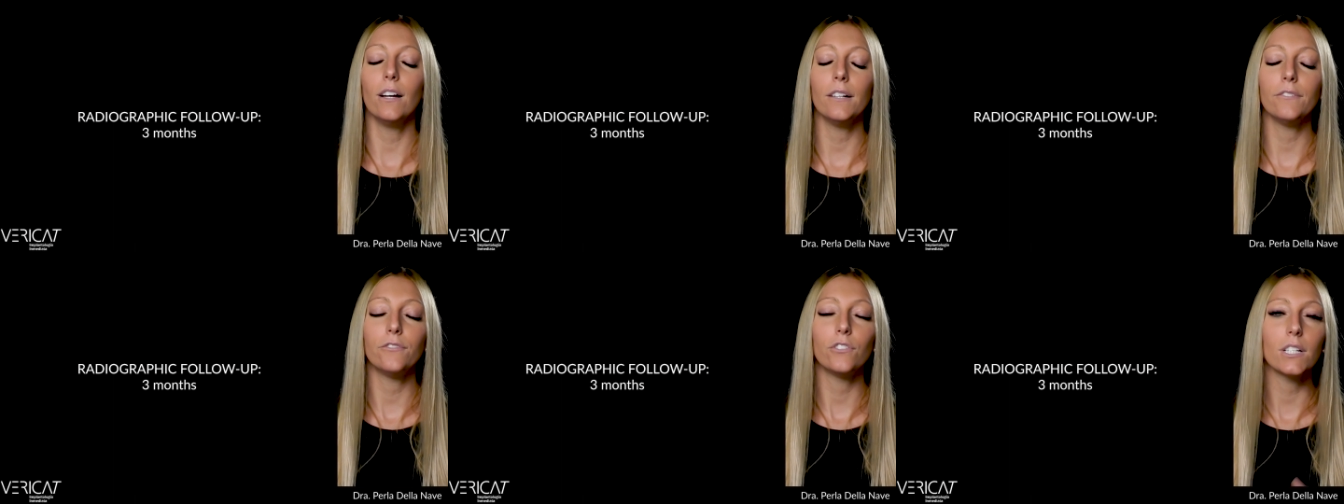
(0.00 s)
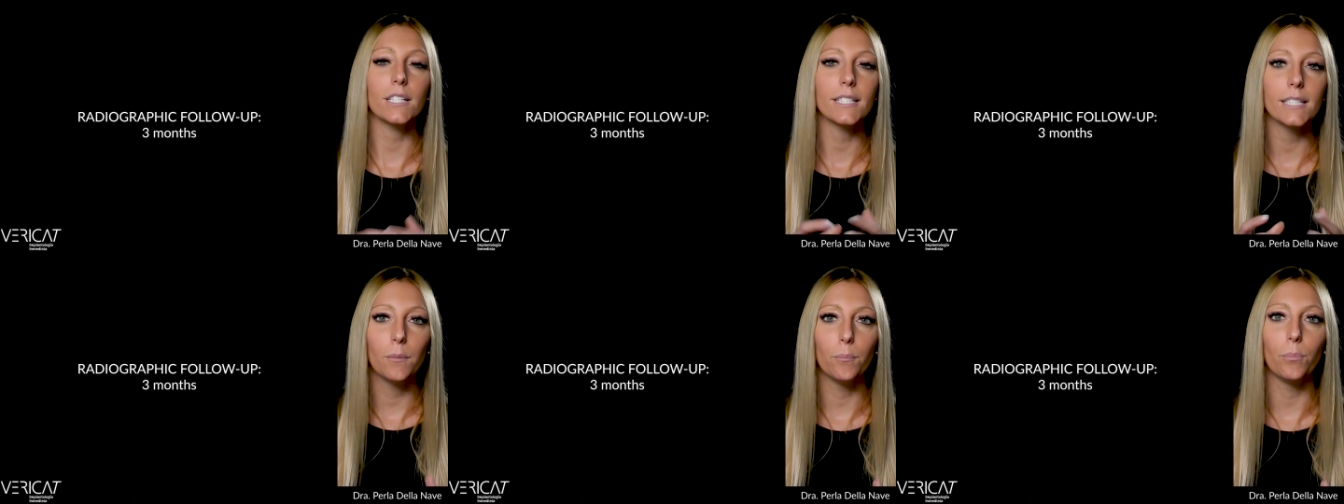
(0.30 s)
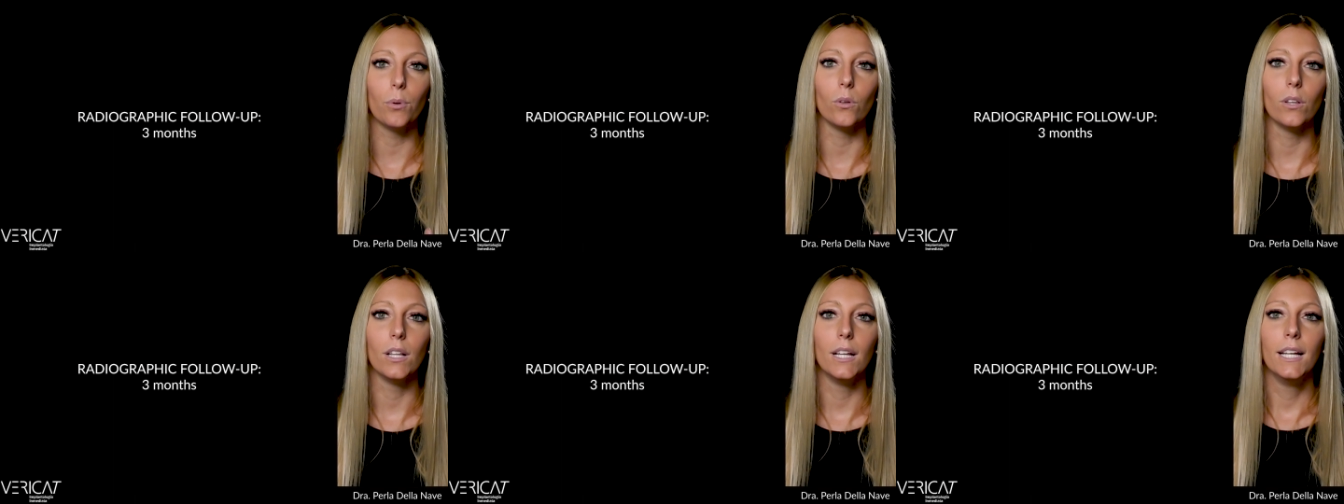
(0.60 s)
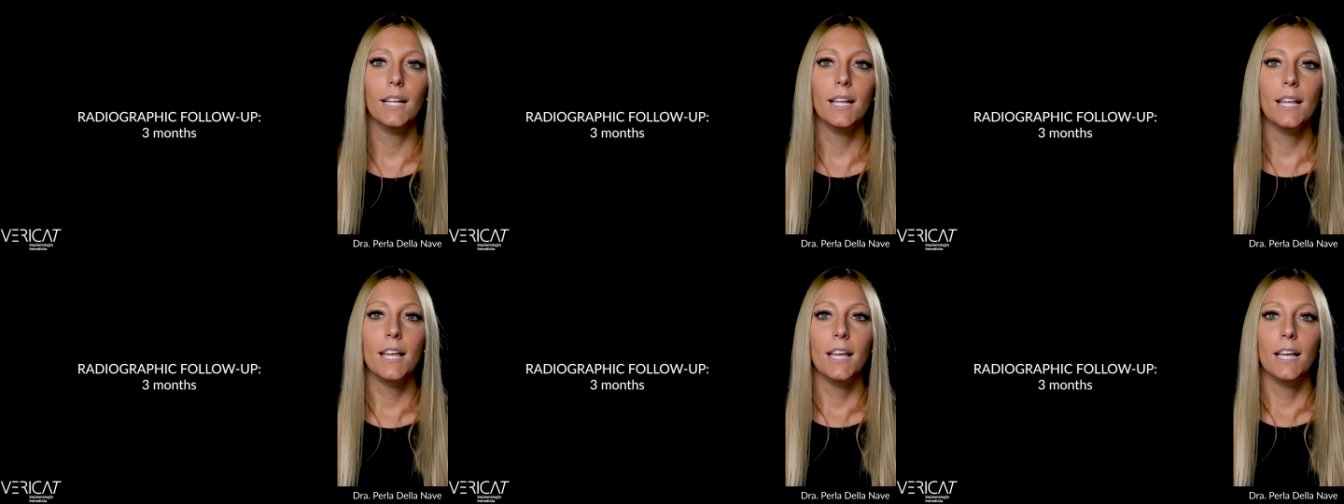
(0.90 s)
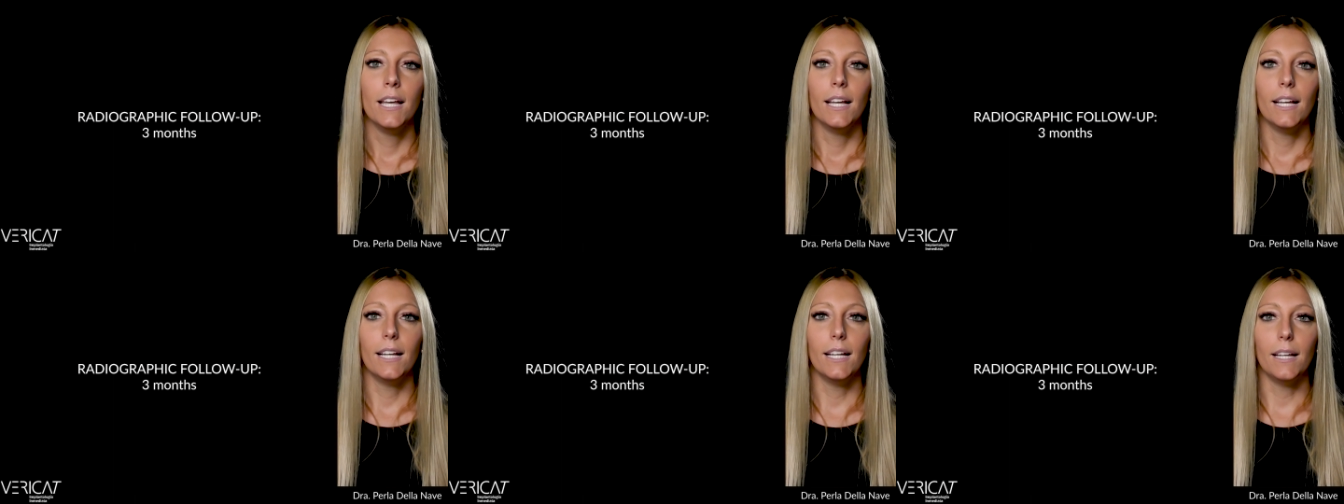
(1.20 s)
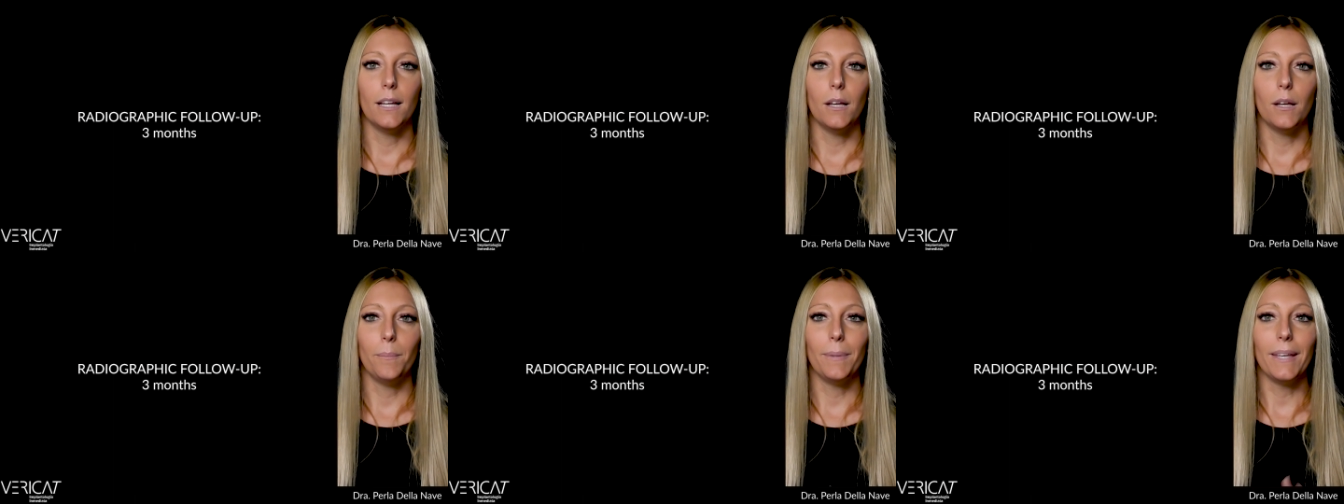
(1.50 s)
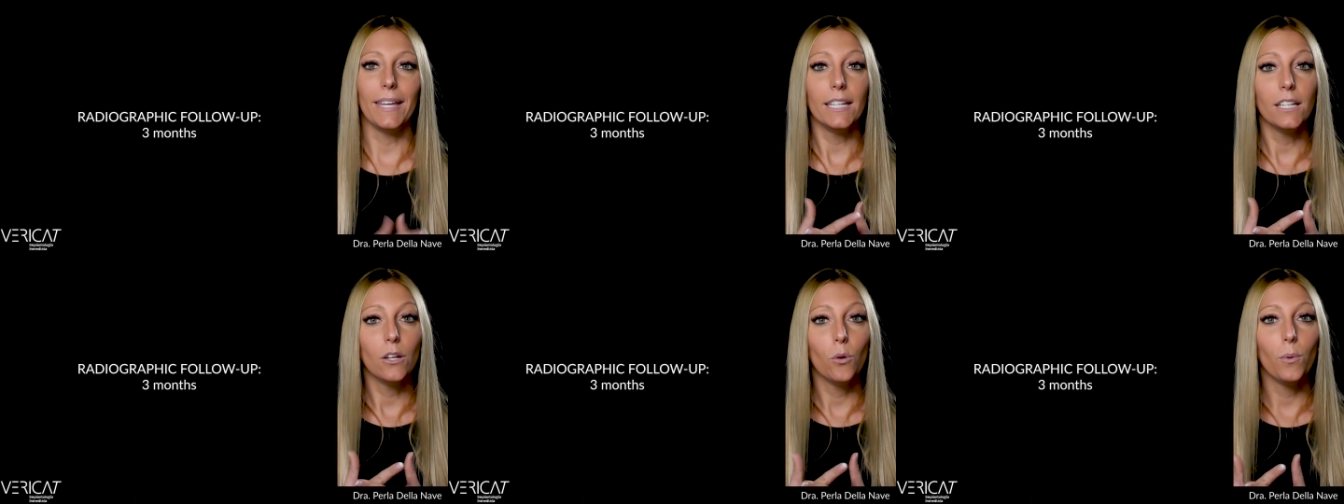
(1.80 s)
for example,
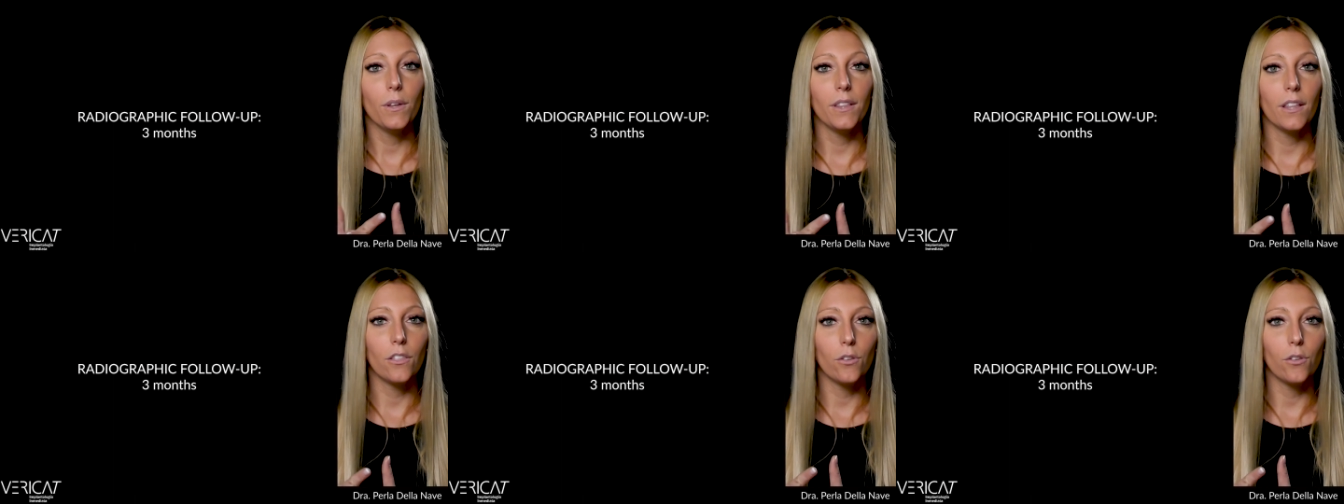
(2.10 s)
beginning with